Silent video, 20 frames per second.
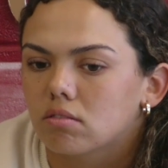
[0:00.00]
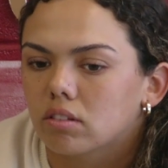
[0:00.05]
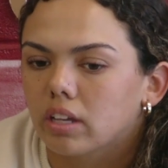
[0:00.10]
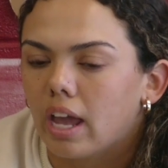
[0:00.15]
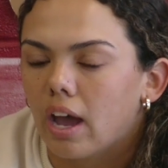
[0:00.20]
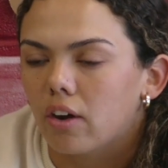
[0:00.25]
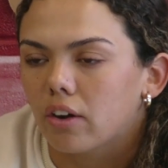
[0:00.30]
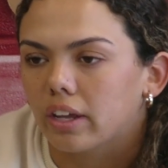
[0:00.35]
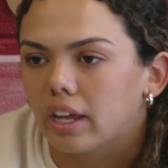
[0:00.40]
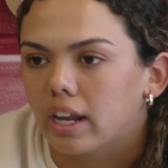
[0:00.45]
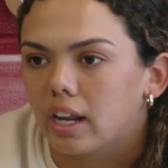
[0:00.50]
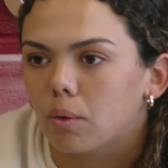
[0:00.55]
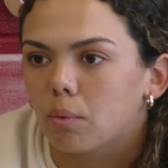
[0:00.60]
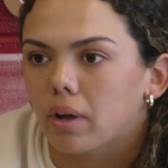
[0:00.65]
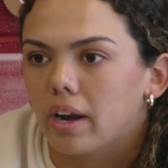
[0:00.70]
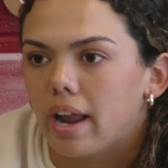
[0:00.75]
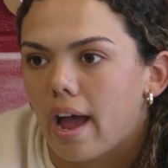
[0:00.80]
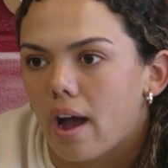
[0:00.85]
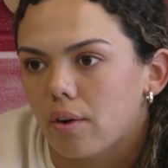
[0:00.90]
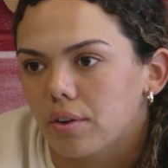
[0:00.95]
counting
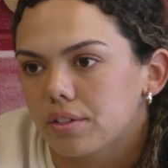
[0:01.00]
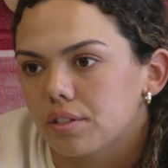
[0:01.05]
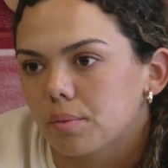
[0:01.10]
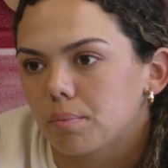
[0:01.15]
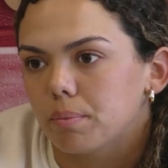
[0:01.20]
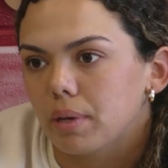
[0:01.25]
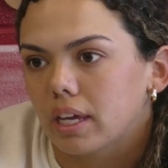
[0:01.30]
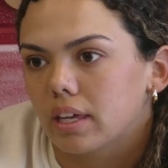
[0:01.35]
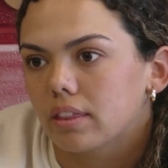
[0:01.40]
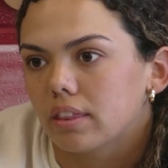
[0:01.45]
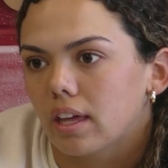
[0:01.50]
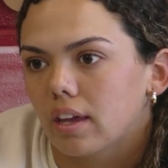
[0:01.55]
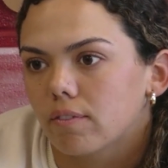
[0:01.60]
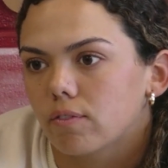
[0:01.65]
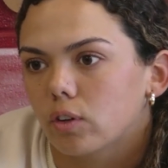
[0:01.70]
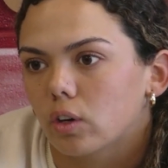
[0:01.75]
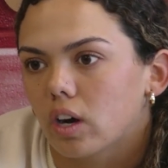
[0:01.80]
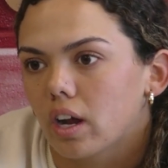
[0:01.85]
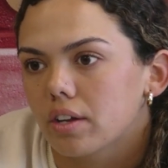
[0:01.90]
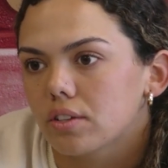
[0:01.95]
anyone out is a big thing
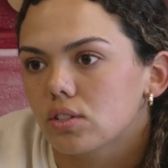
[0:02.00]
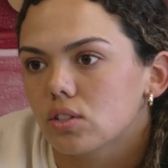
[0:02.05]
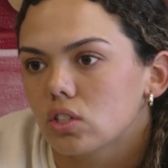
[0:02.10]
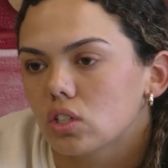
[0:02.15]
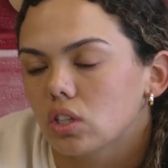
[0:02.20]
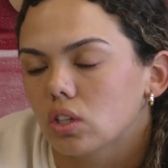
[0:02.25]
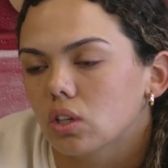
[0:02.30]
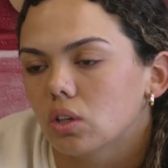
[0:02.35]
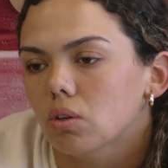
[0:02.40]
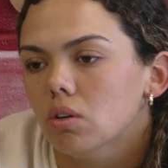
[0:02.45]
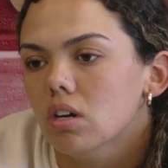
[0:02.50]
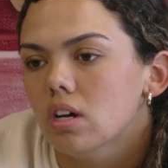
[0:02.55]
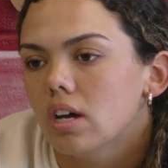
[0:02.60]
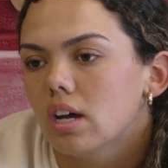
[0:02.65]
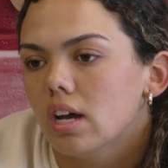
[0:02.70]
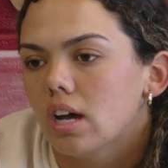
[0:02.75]
for us too.